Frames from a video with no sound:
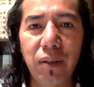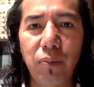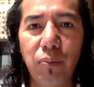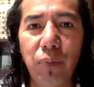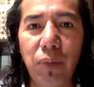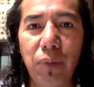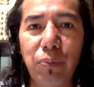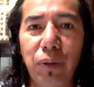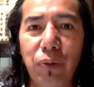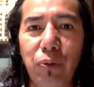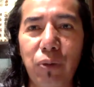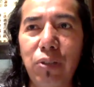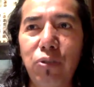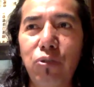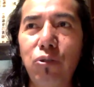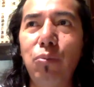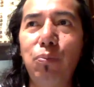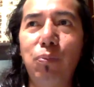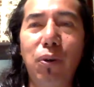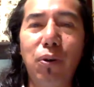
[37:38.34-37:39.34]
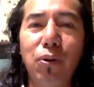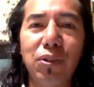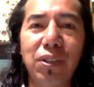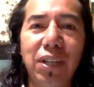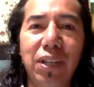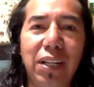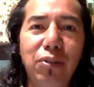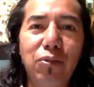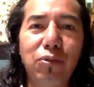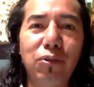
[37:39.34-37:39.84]
But, but when you
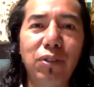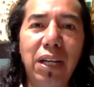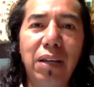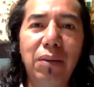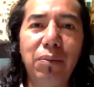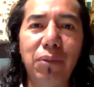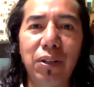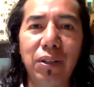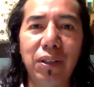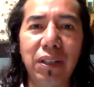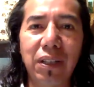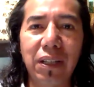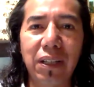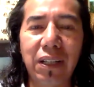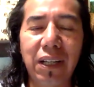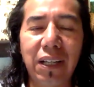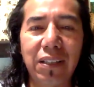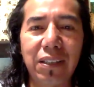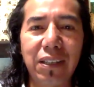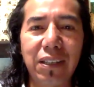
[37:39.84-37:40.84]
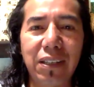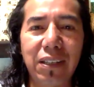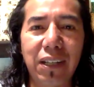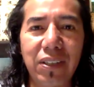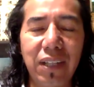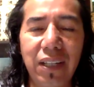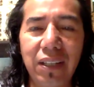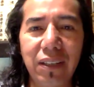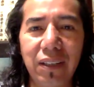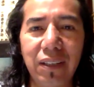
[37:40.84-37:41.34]
impose a new name in, in a sacred
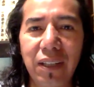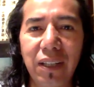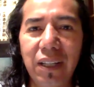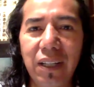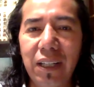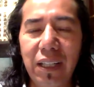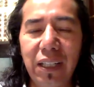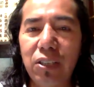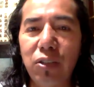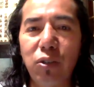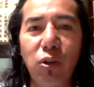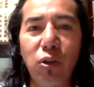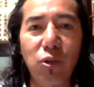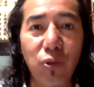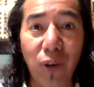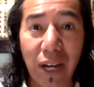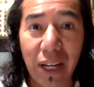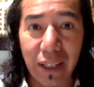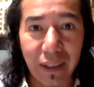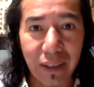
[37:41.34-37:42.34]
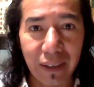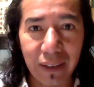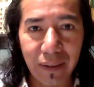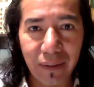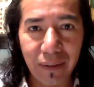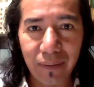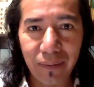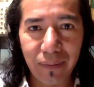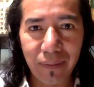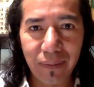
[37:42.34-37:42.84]
site, it's not right.
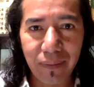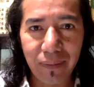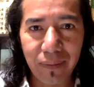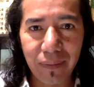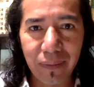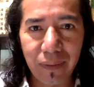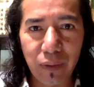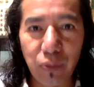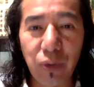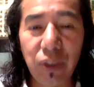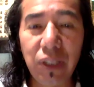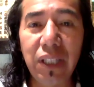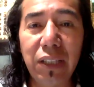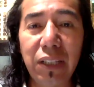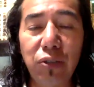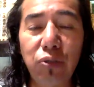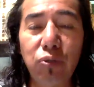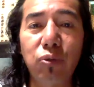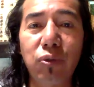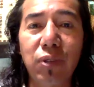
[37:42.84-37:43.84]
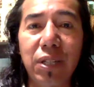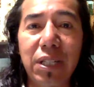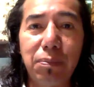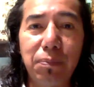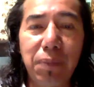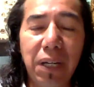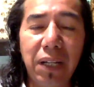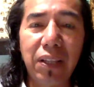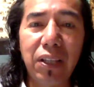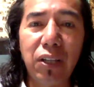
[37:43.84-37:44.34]
We need to
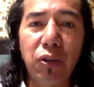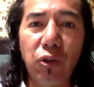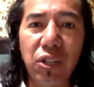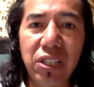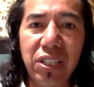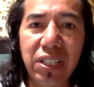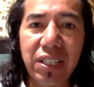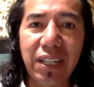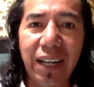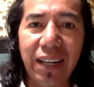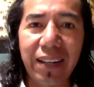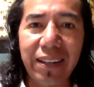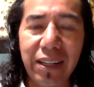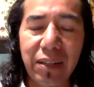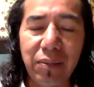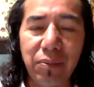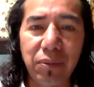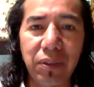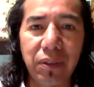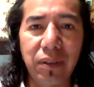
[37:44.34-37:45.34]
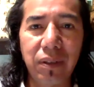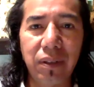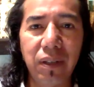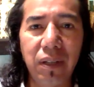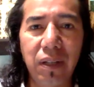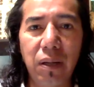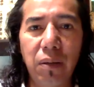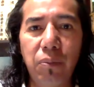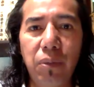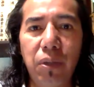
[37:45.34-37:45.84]
respect the original names,
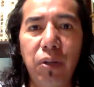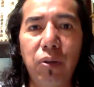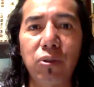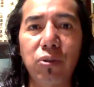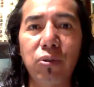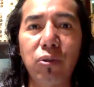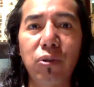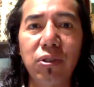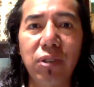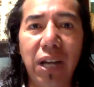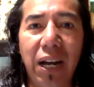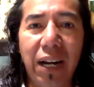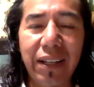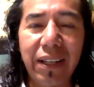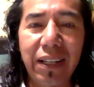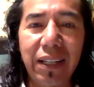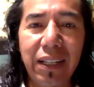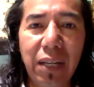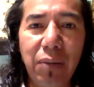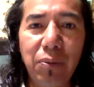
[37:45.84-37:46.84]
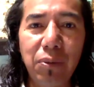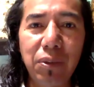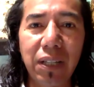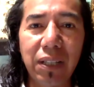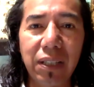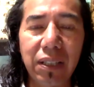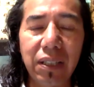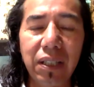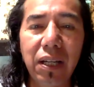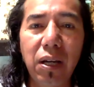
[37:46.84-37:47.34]
because those are the names
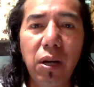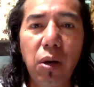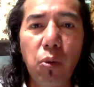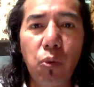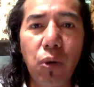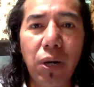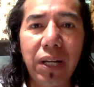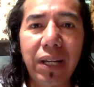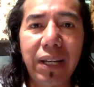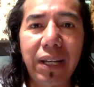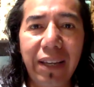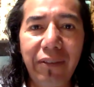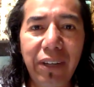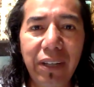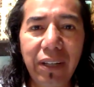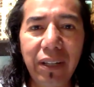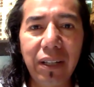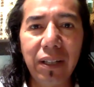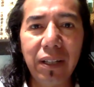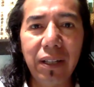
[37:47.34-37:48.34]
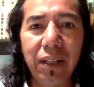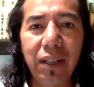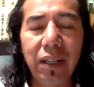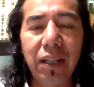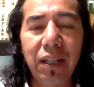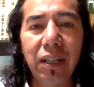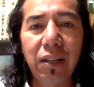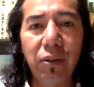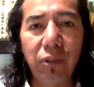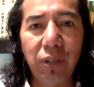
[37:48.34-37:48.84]
that were given,
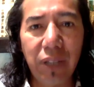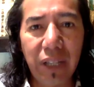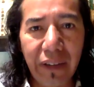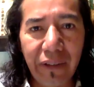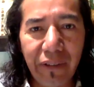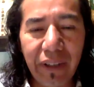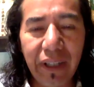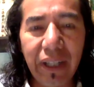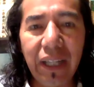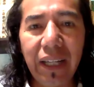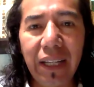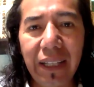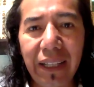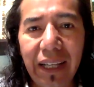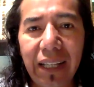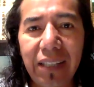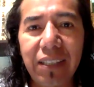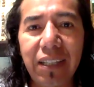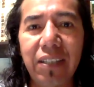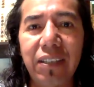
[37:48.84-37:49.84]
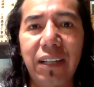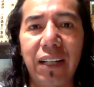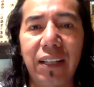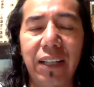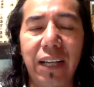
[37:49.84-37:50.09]
given in the ancestral